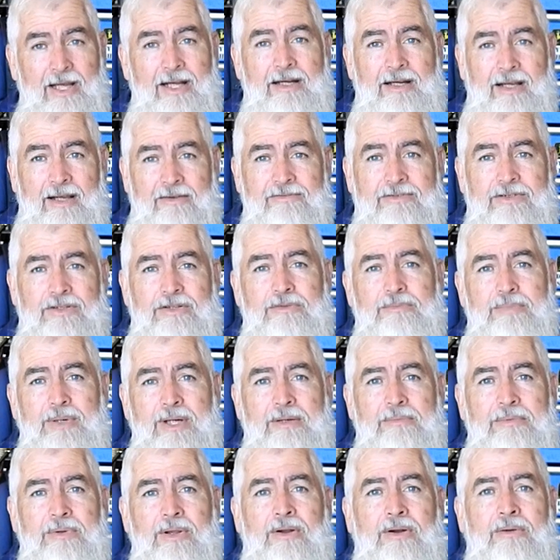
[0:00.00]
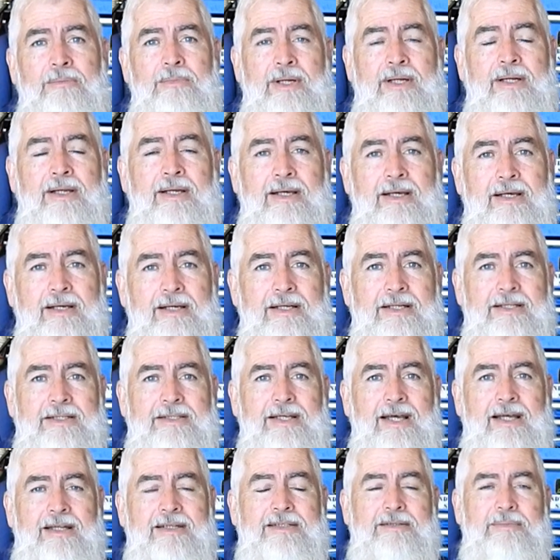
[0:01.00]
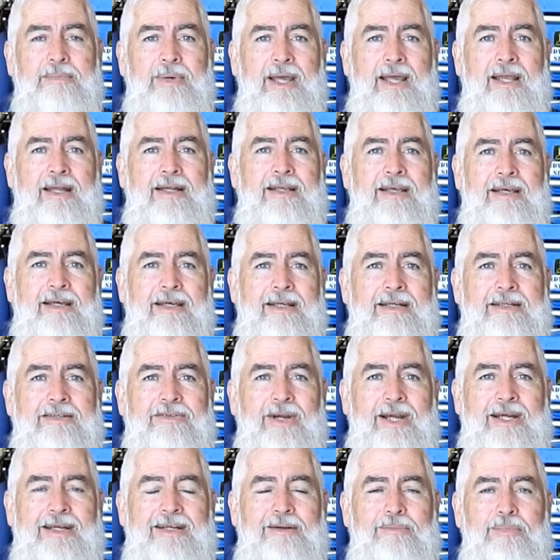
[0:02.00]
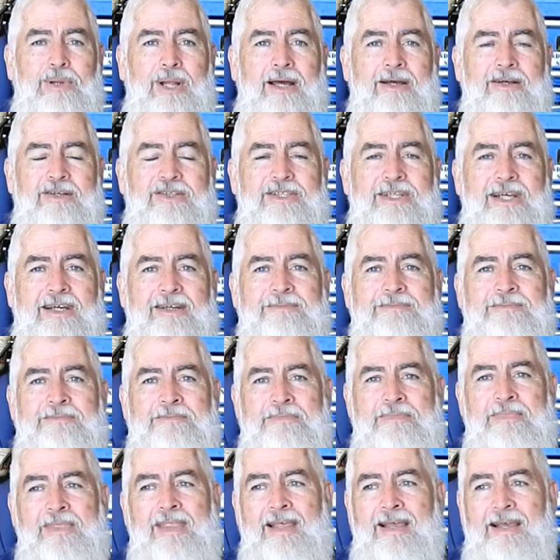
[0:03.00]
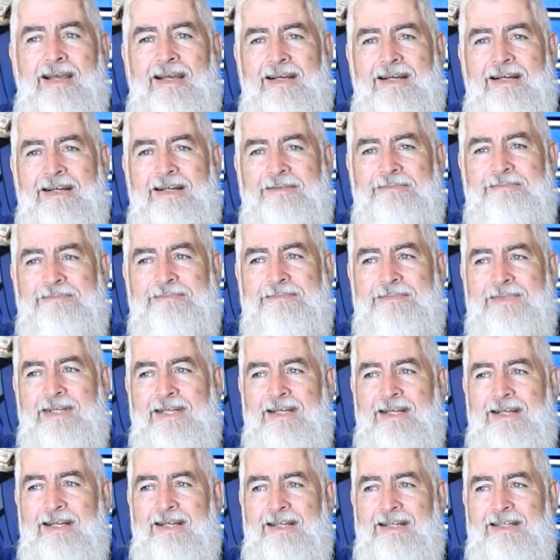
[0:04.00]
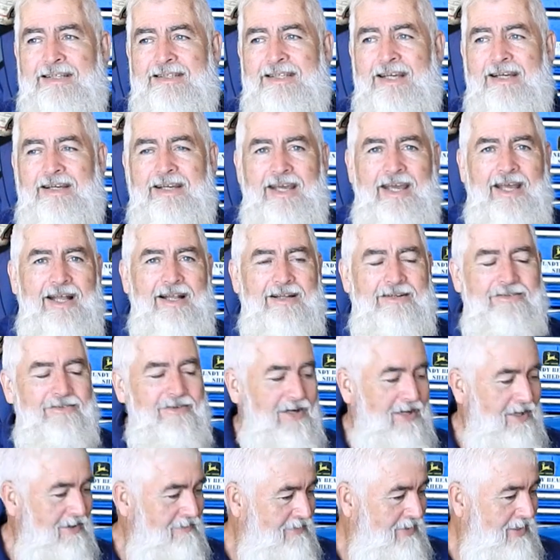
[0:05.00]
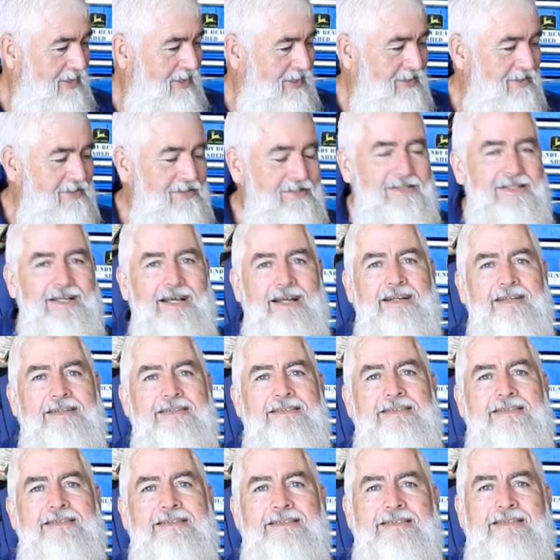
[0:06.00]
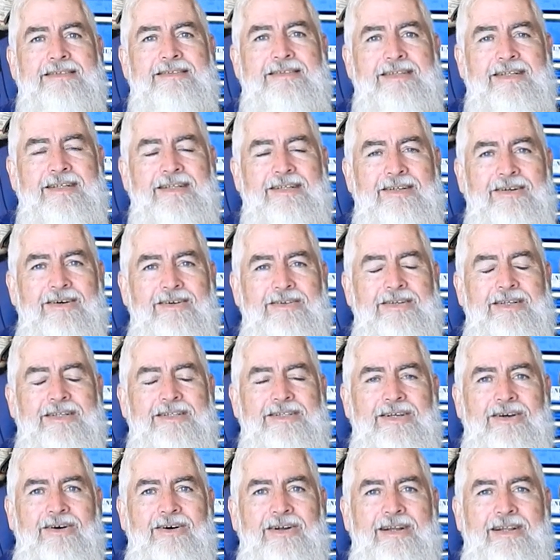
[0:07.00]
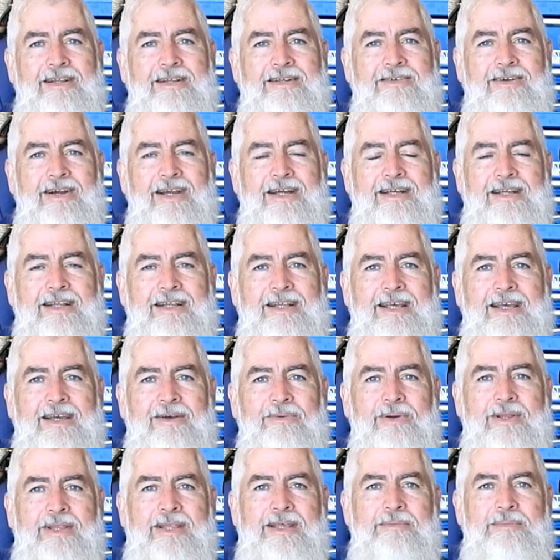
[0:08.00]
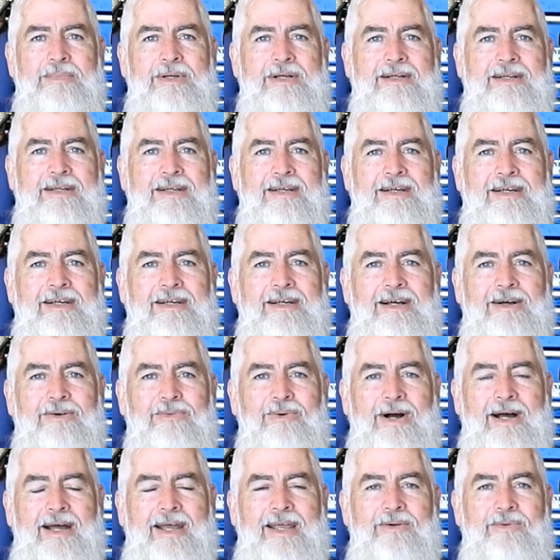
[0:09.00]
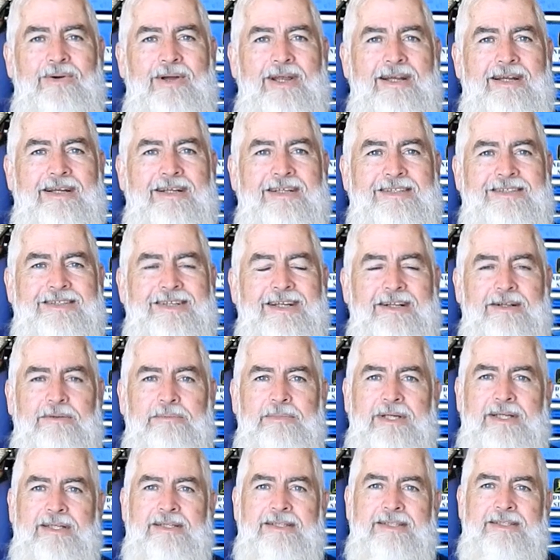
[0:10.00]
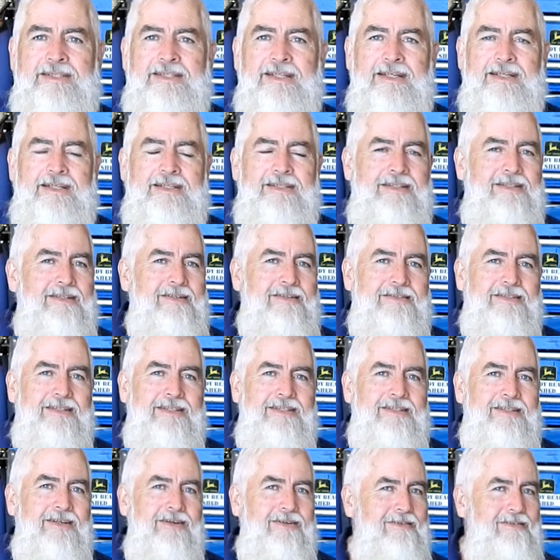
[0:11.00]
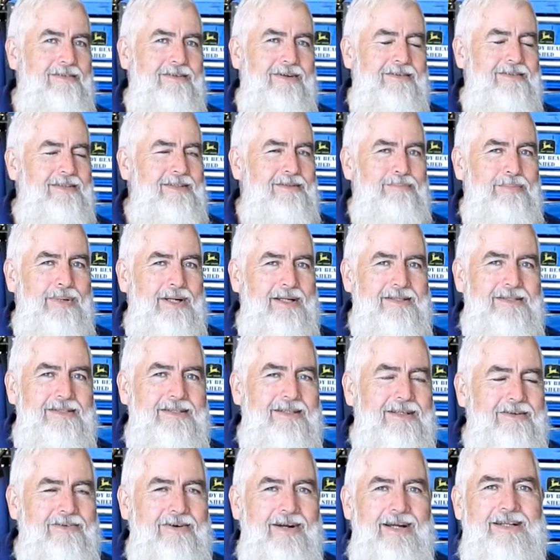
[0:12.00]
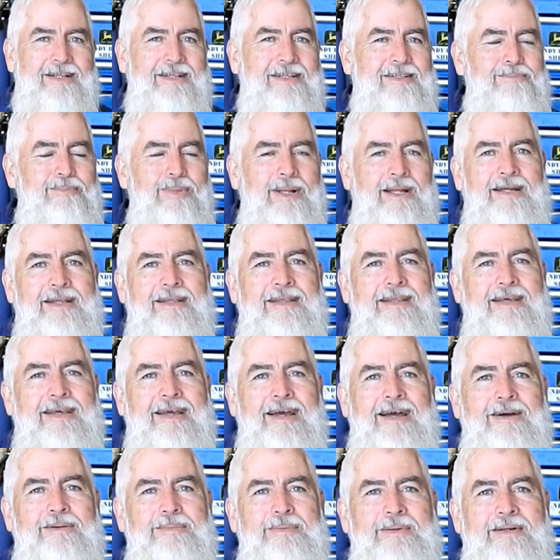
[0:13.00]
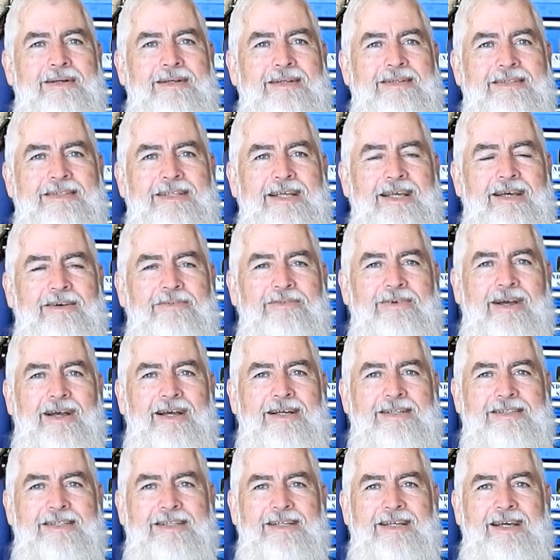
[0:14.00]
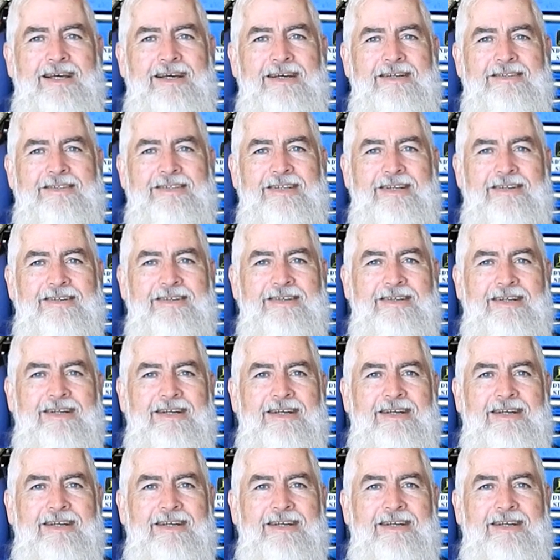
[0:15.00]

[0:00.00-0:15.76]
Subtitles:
allowed to have two people on them, and his son's mad keen tractor bloke. So yeah, Alan drove, and he had his son on the side of the tractor there with him, and away he went. And he's telling me, he says, "Geez," he said, "I'm just busting to crack this bloody thing open and see how fast it goes." So,